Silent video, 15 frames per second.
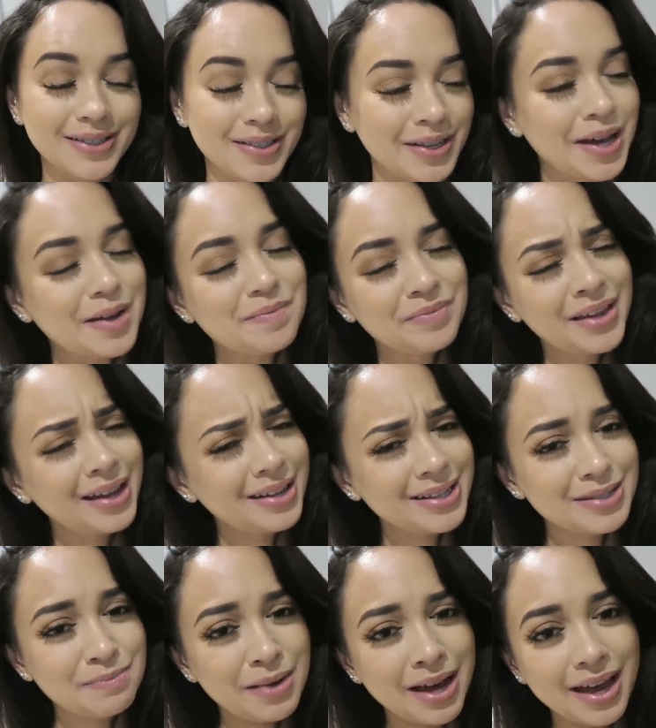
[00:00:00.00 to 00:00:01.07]
So yeah, that
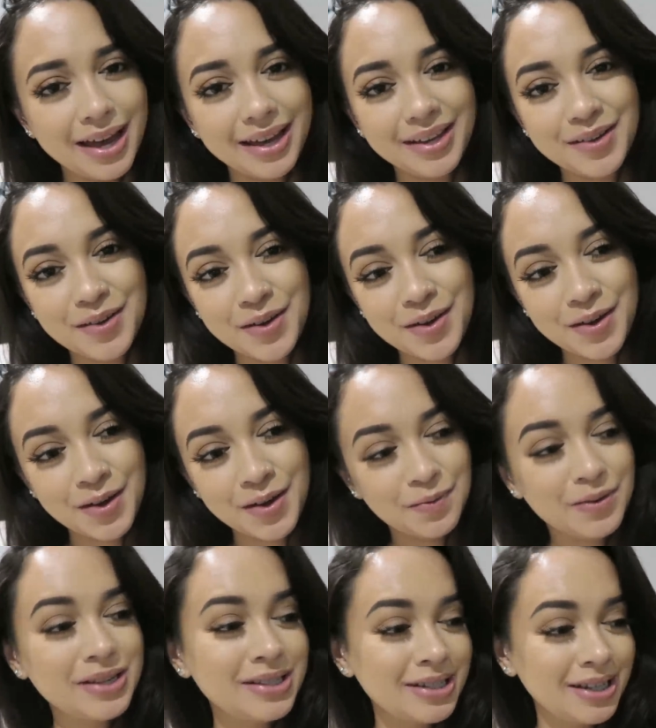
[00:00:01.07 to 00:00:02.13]
is my
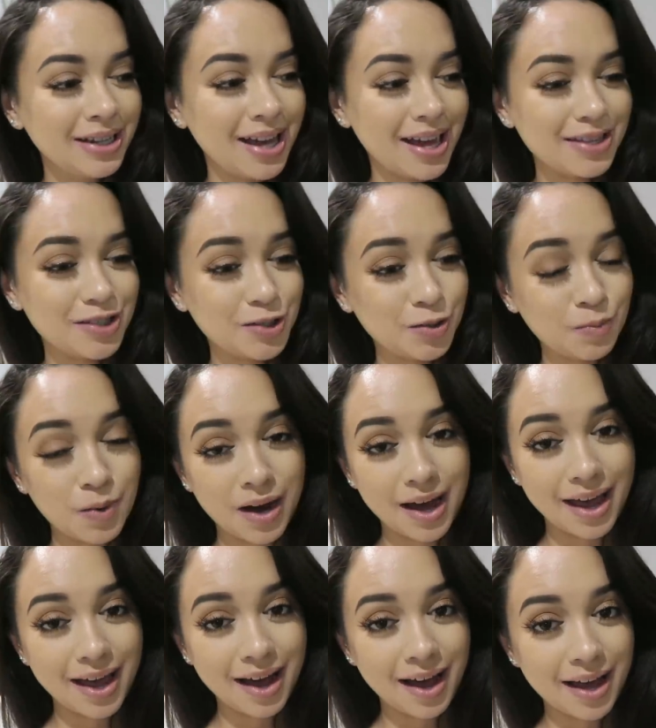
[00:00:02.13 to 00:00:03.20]
reasoning as to
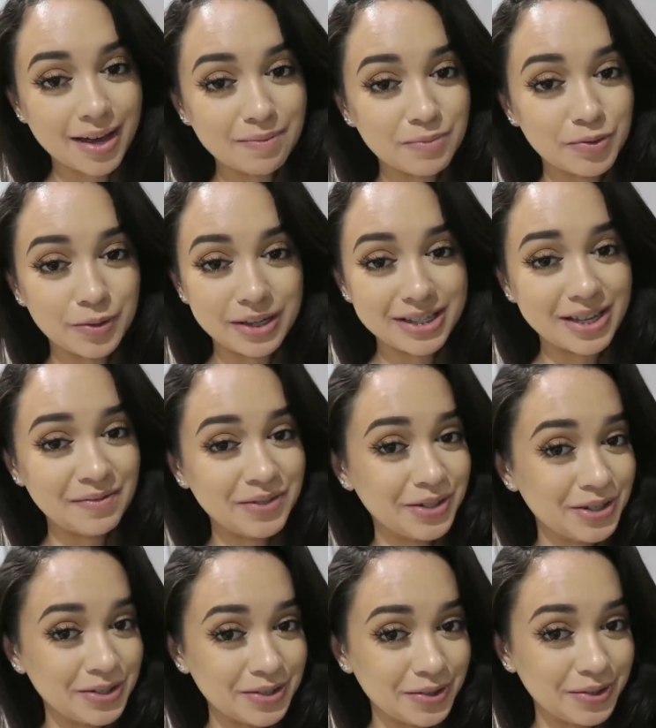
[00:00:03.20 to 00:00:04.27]
why I am 27
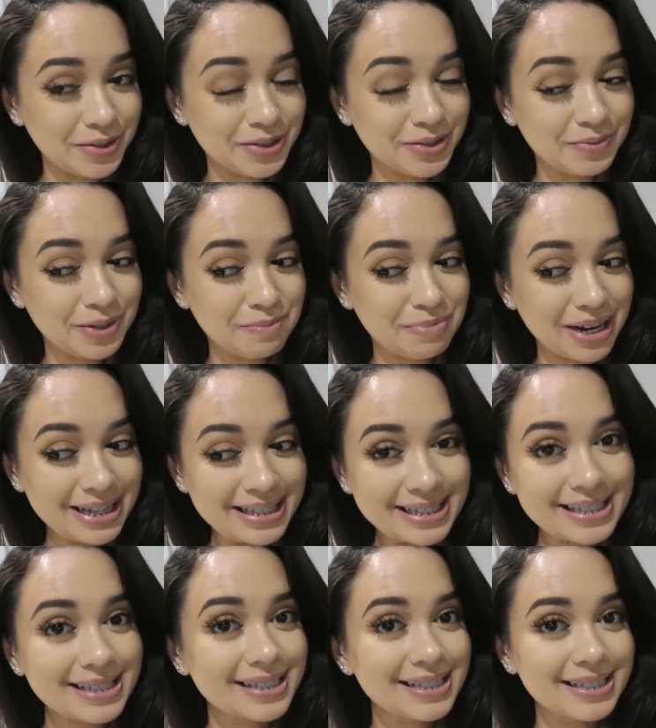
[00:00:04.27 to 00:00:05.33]
years old with
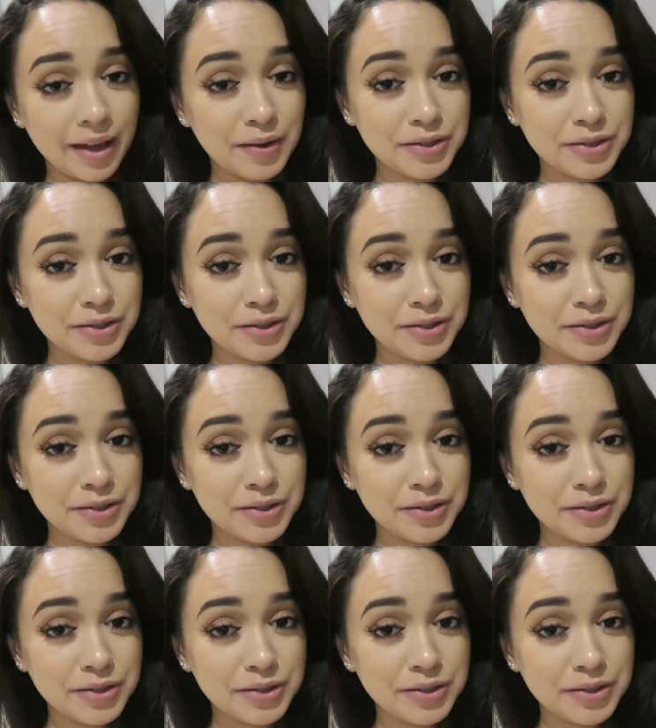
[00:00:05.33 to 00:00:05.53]
braces.